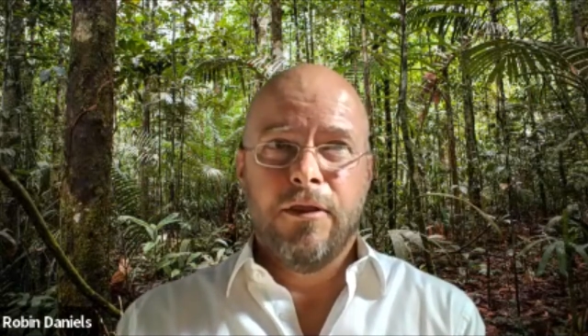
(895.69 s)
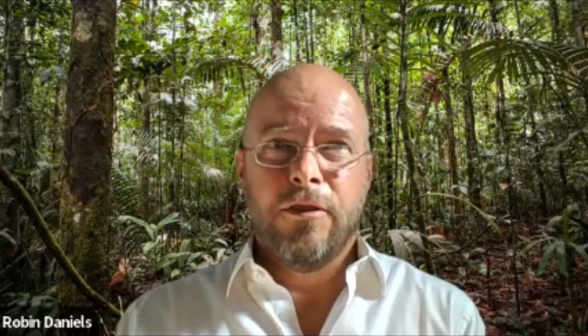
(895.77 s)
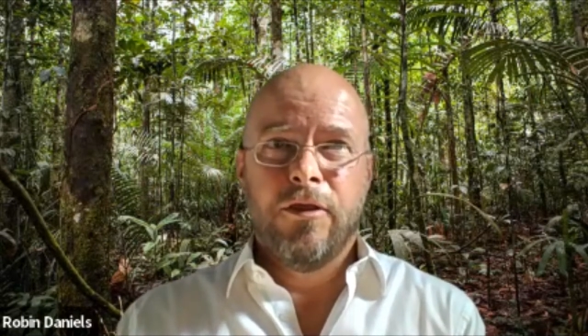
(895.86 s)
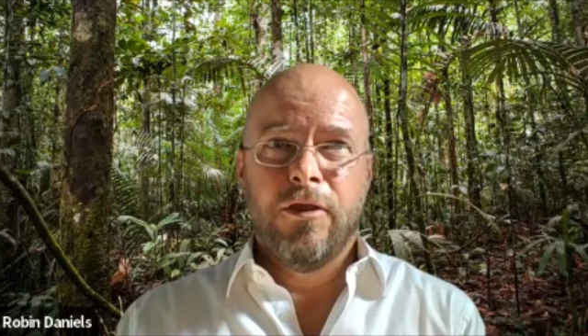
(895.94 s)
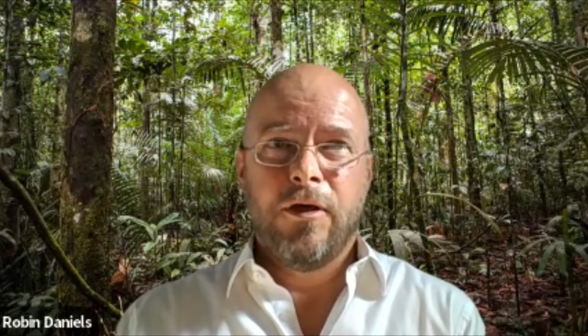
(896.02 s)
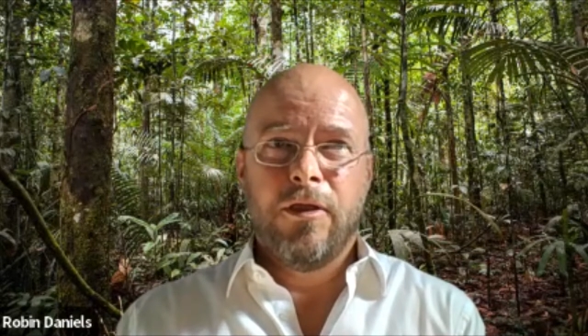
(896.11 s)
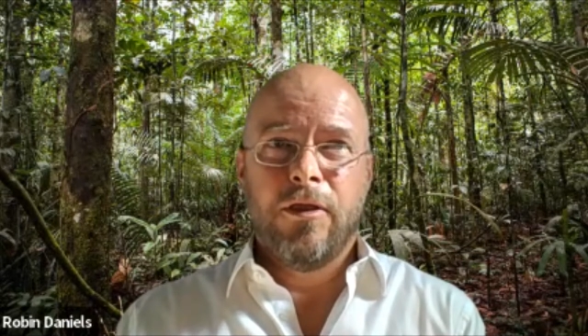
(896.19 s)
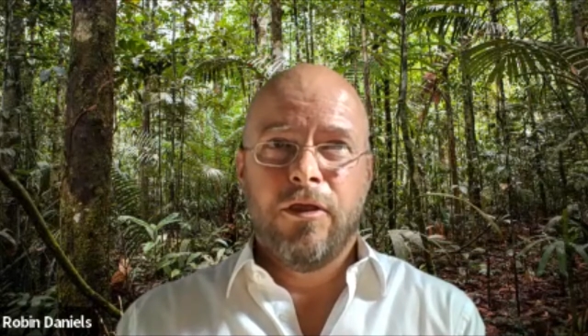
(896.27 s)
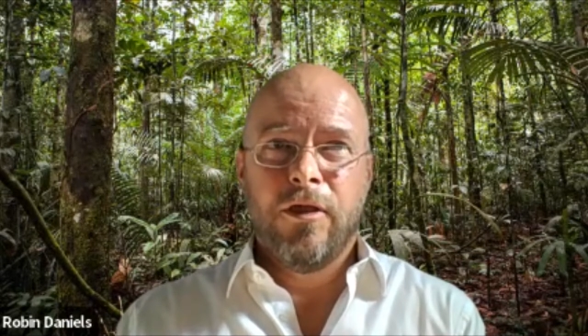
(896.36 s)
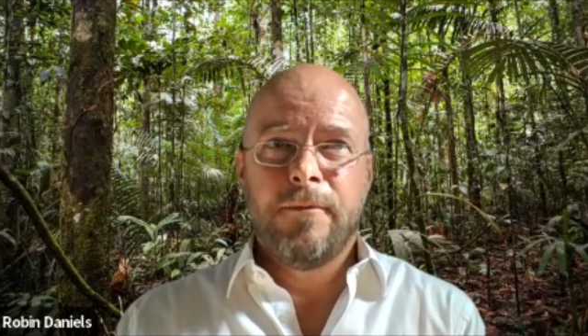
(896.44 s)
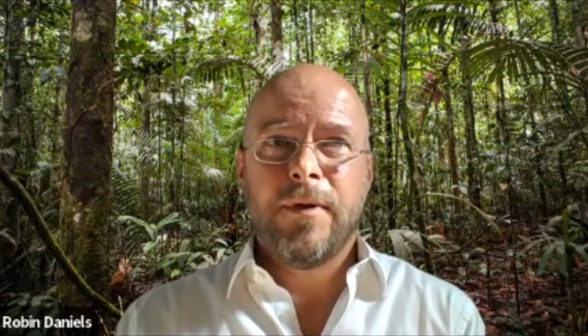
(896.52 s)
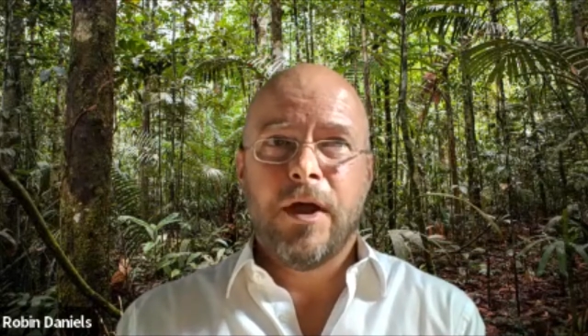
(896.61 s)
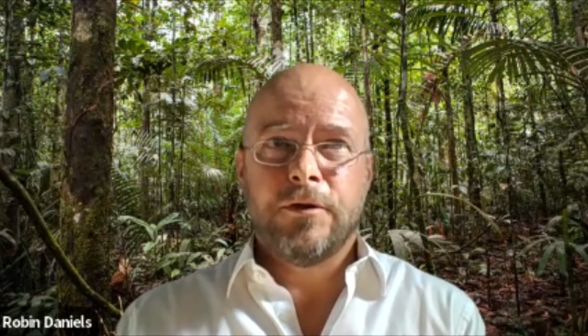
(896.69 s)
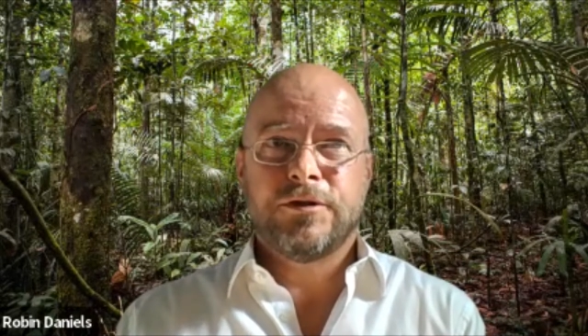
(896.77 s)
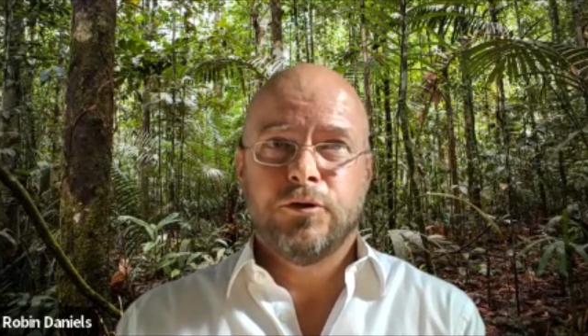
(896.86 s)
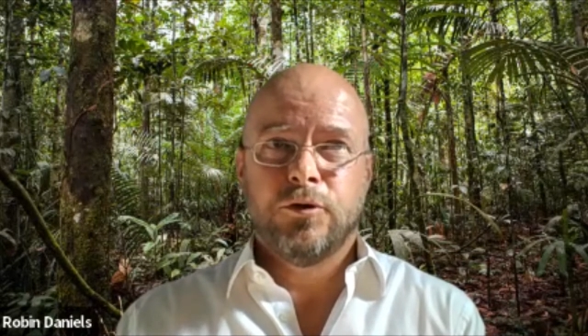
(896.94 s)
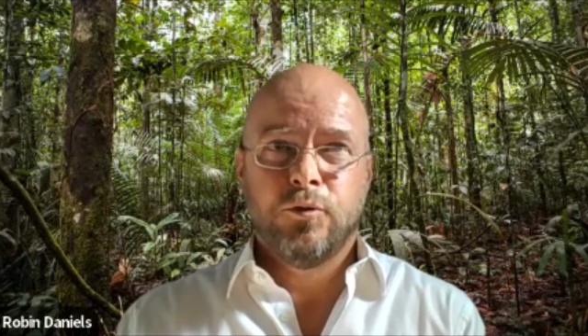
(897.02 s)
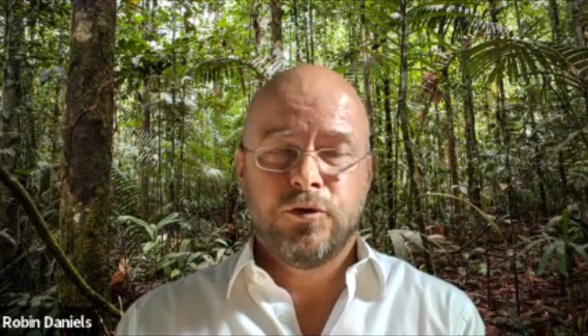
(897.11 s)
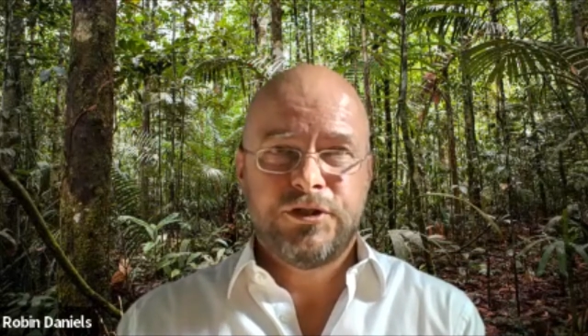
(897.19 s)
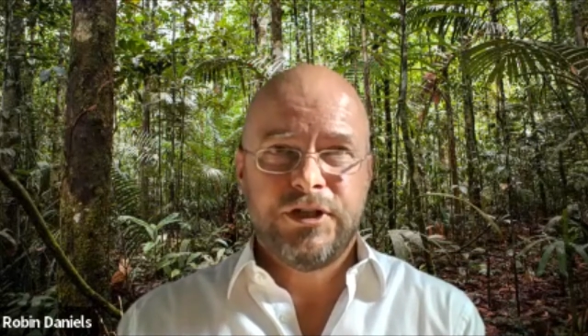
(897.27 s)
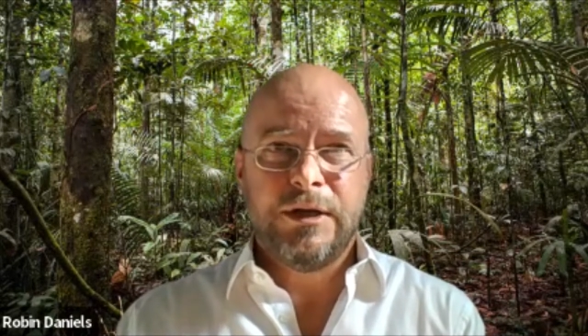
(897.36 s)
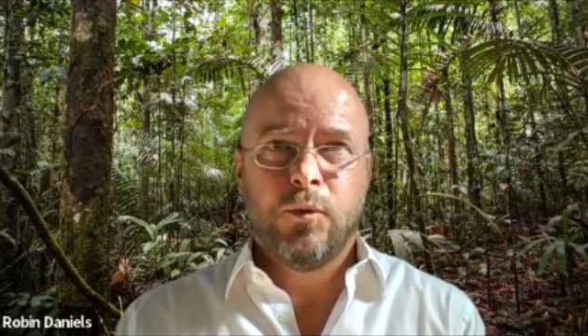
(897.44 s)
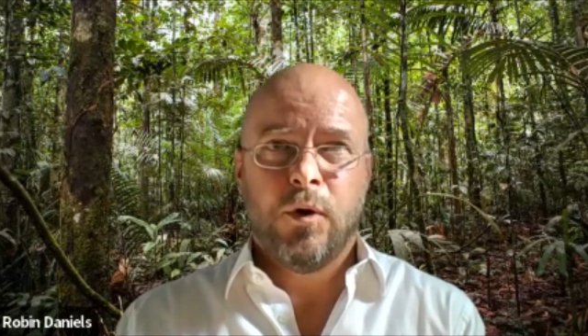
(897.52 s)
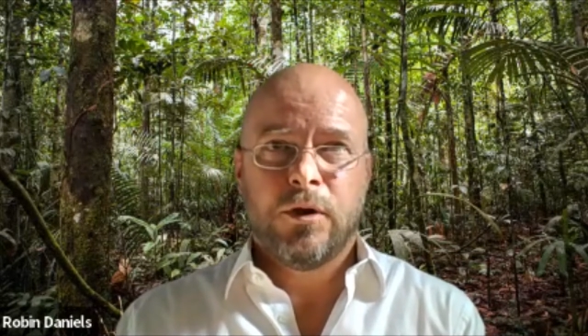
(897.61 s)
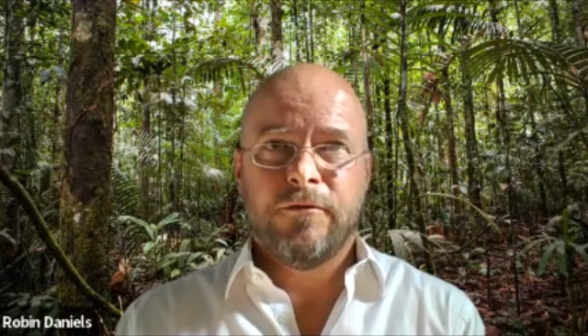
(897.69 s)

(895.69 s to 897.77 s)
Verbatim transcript: the, the most, or certainly one of